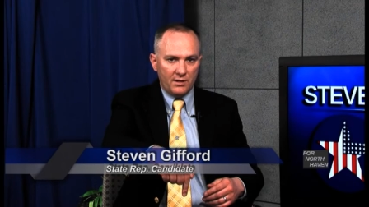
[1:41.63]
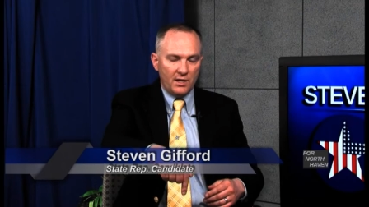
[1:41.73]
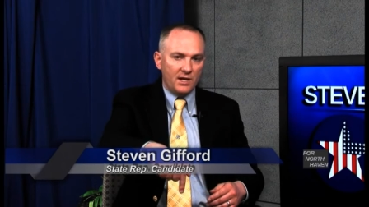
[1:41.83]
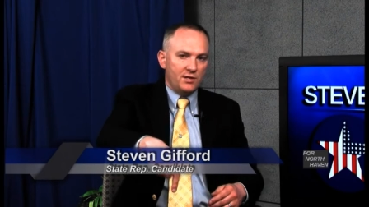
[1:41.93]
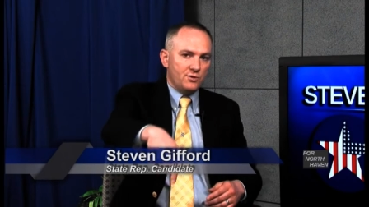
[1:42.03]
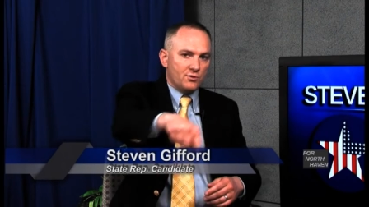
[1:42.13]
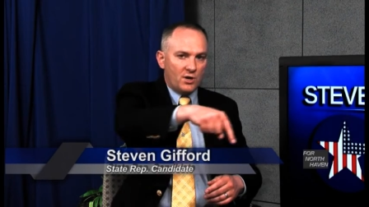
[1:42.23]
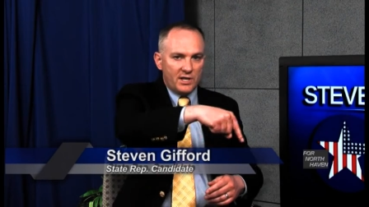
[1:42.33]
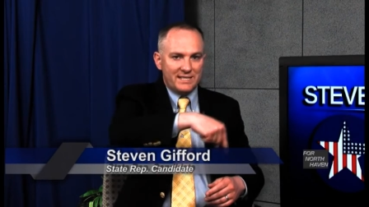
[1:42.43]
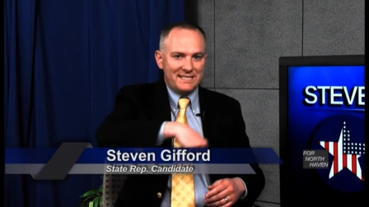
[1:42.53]
and you
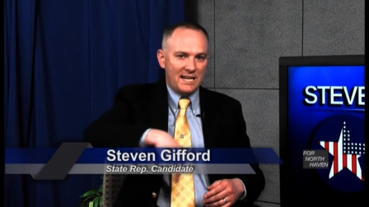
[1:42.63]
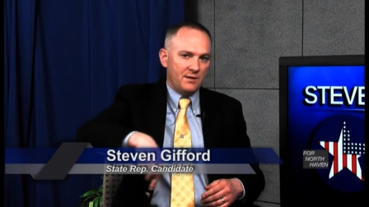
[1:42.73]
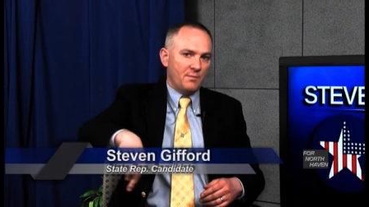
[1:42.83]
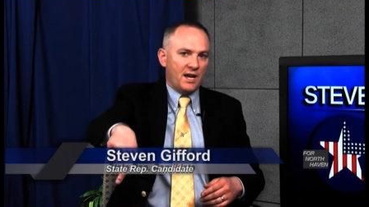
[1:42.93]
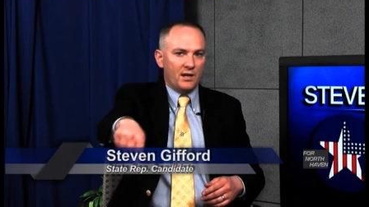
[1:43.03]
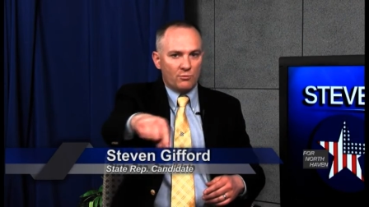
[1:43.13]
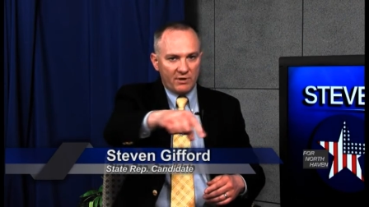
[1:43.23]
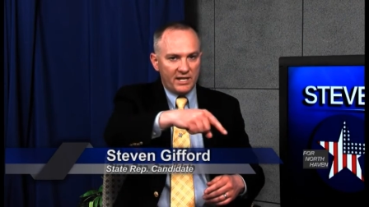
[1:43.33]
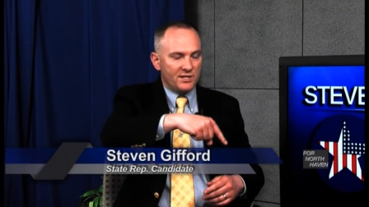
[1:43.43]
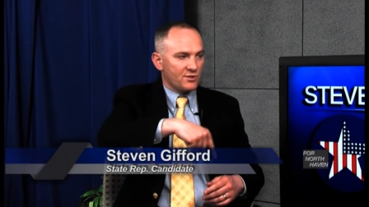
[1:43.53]
draw a 10-mile
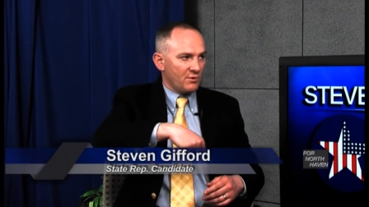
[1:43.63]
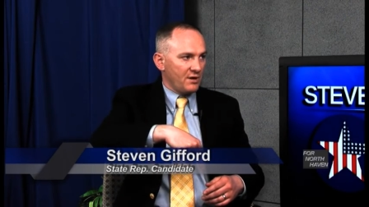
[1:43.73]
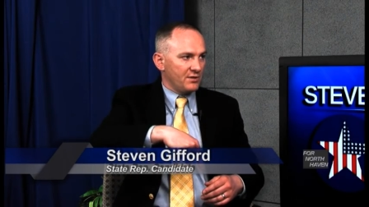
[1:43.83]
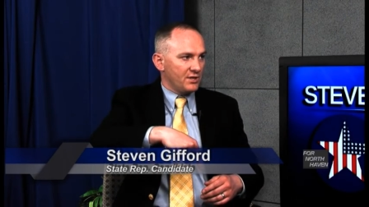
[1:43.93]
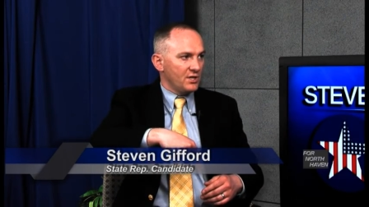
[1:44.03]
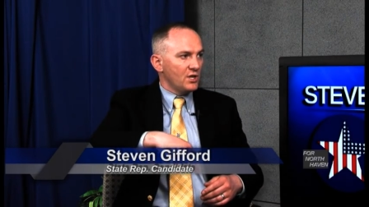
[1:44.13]
radius around it,